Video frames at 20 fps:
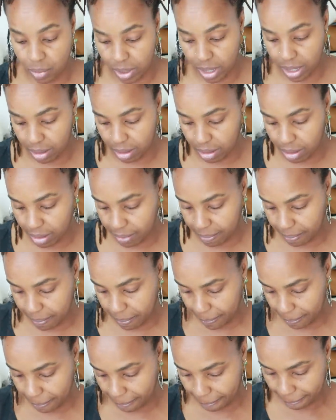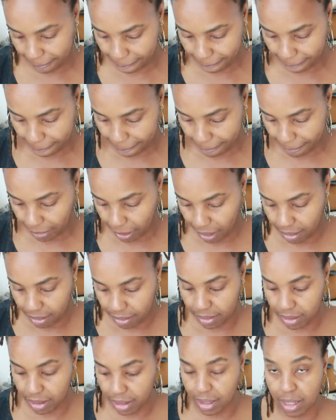with
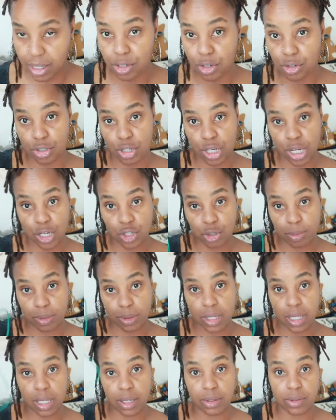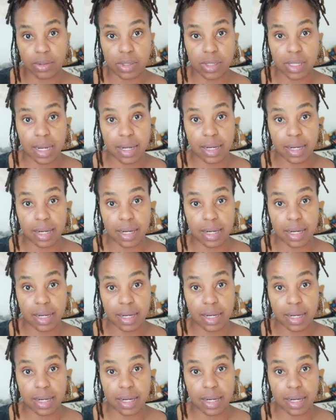the interchangeable needles